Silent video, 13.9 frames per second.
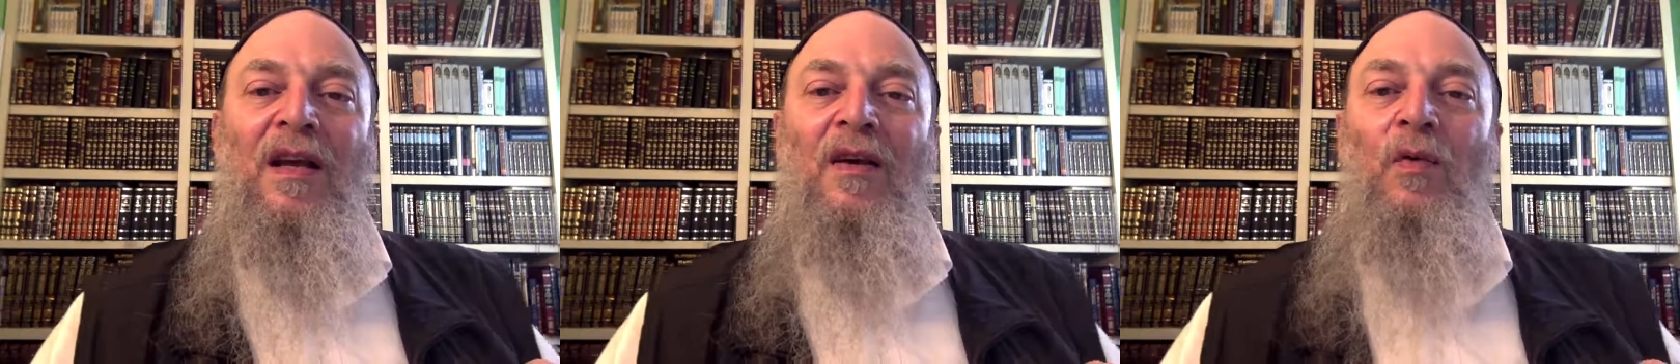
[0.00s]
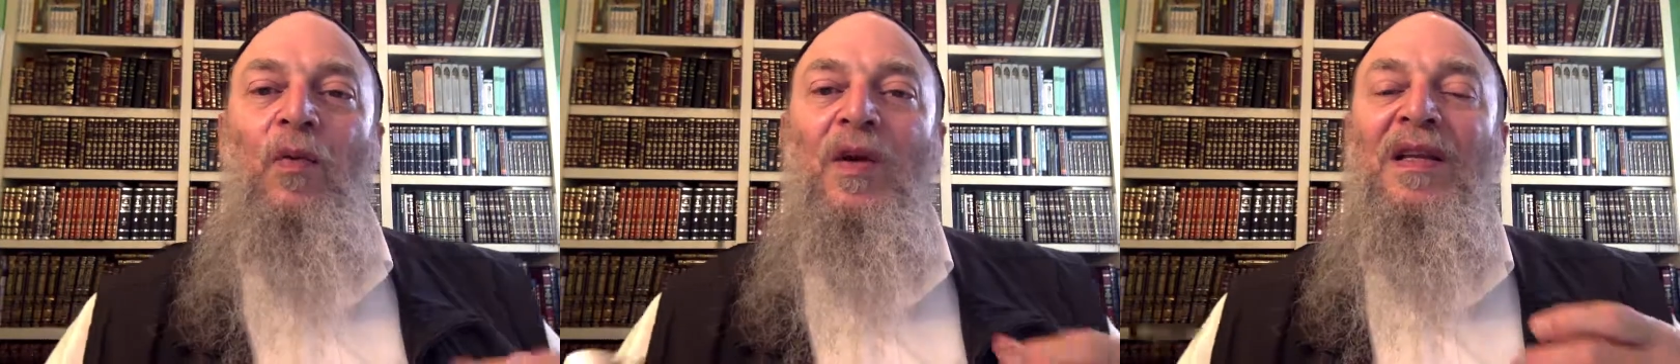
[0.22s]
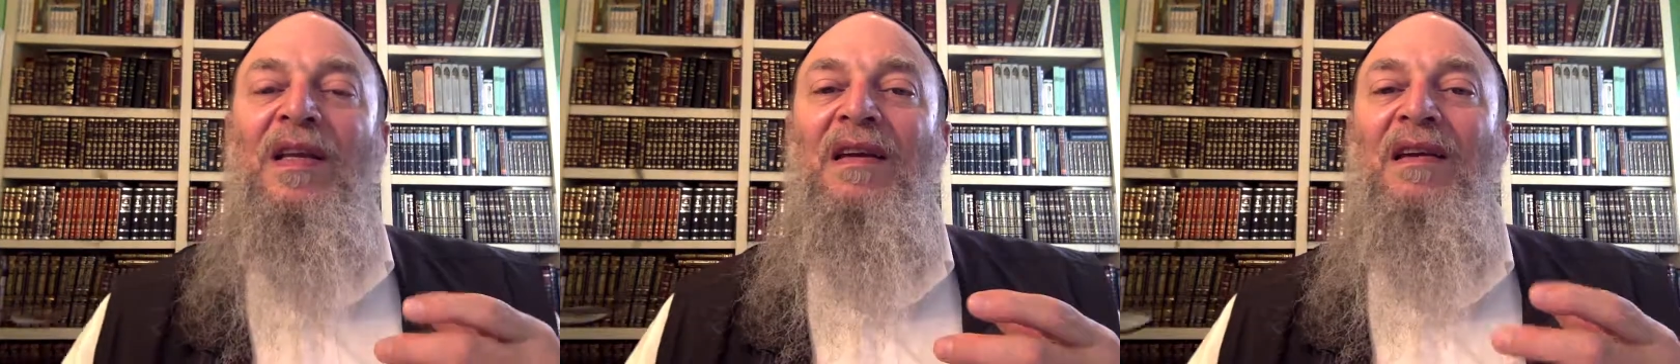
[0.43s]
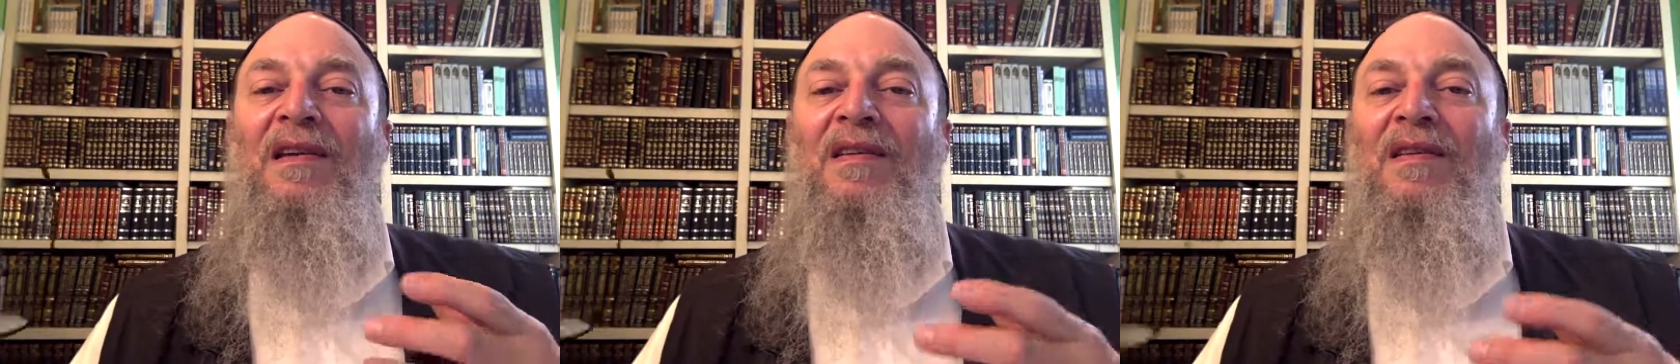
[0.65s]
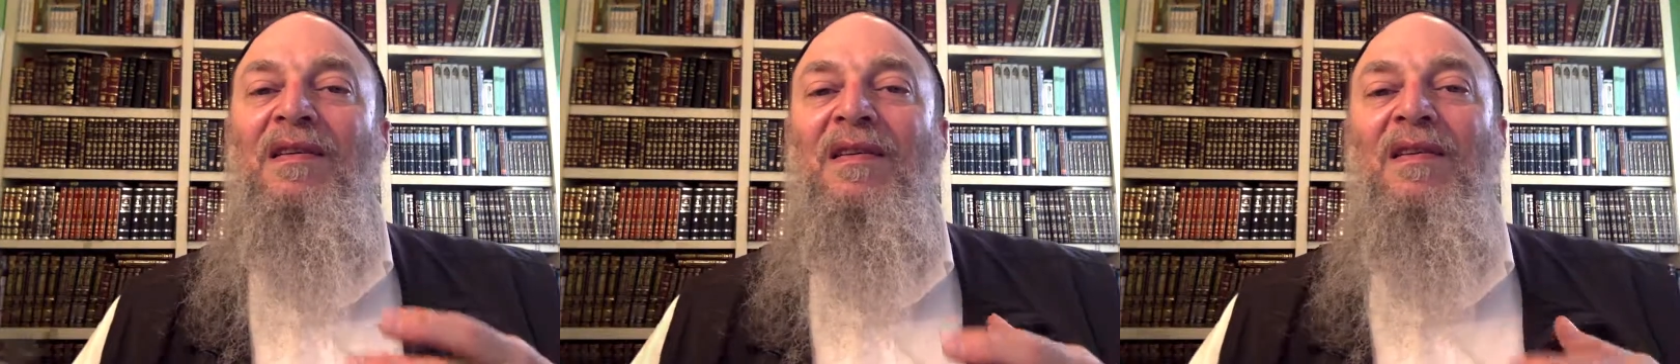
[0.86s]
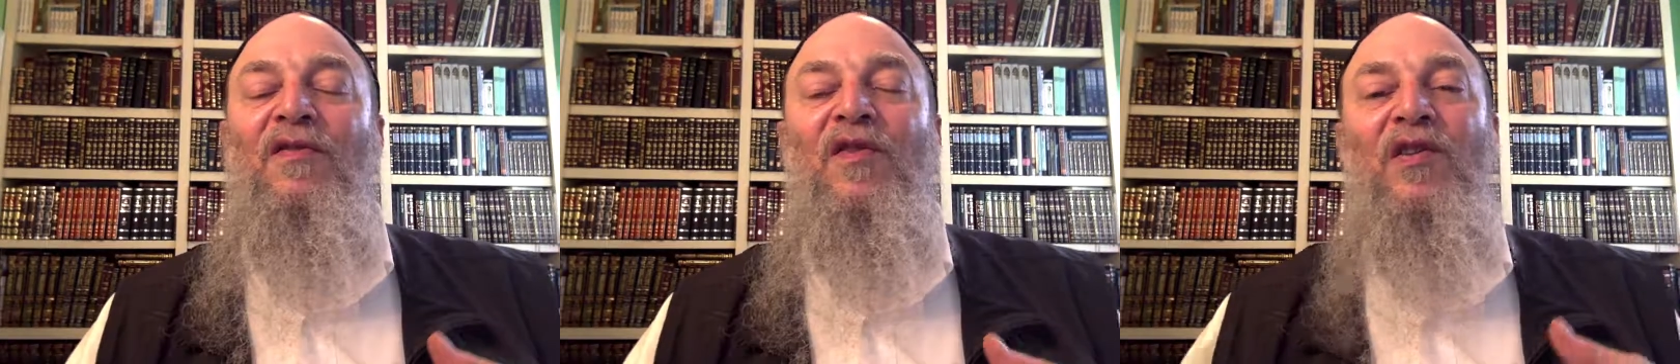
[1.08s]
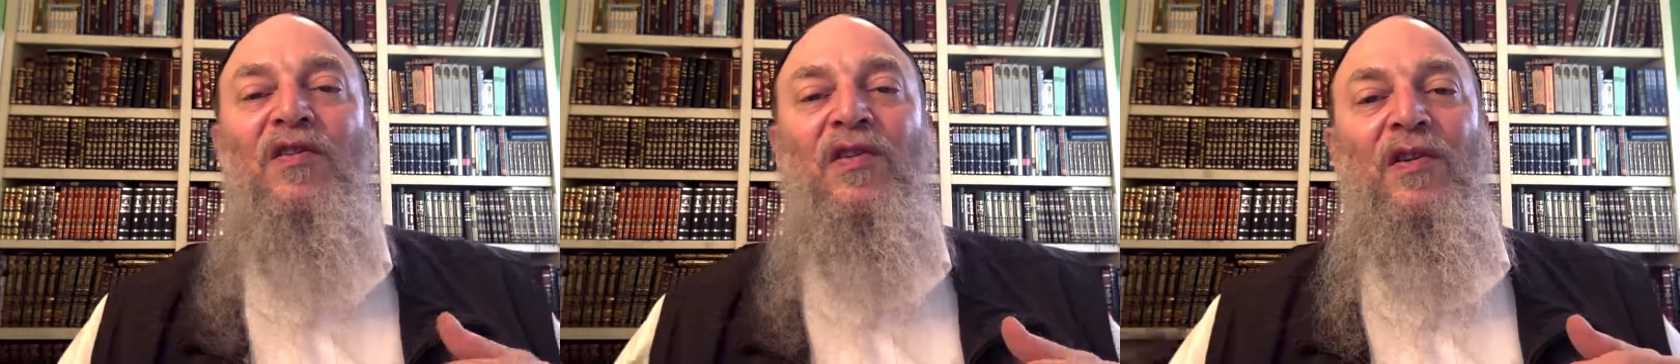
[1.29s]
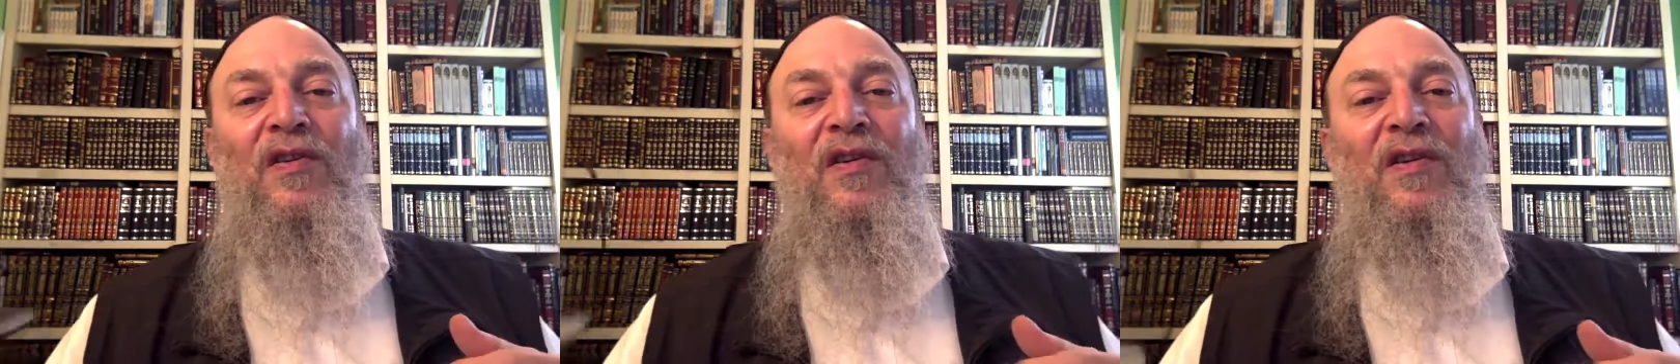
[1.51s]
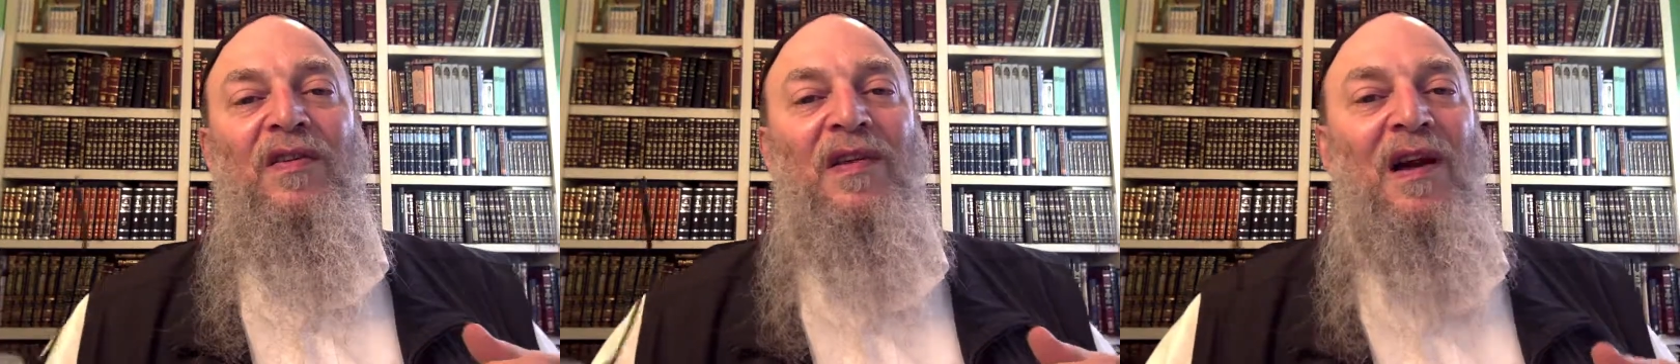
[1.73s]
with these physical
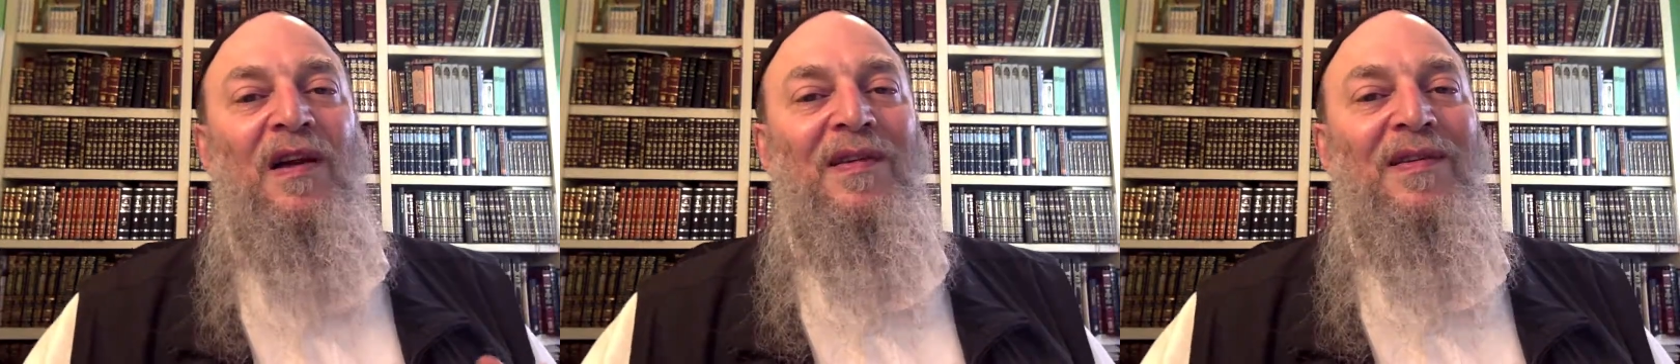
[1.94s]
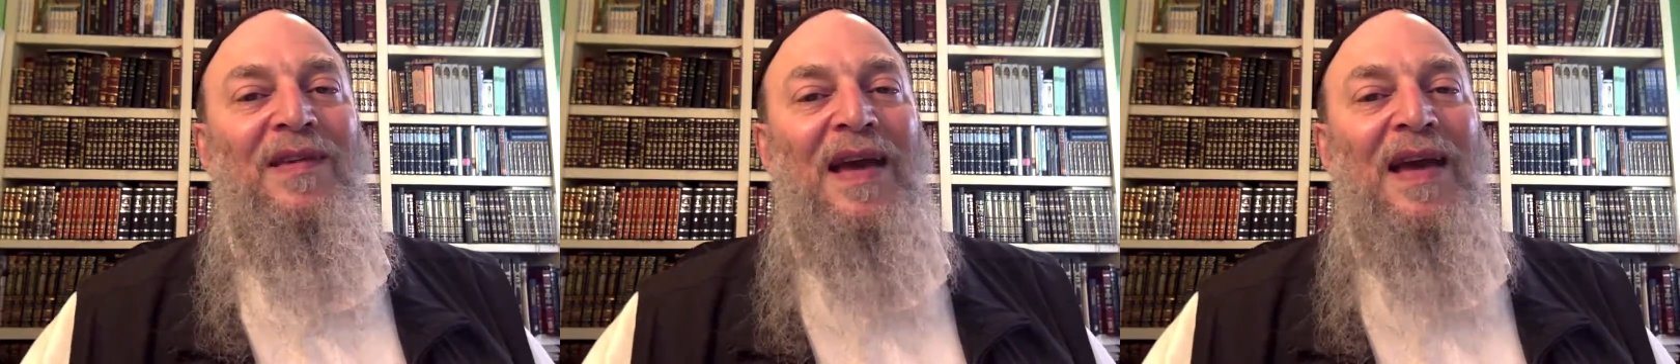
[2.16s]
desires.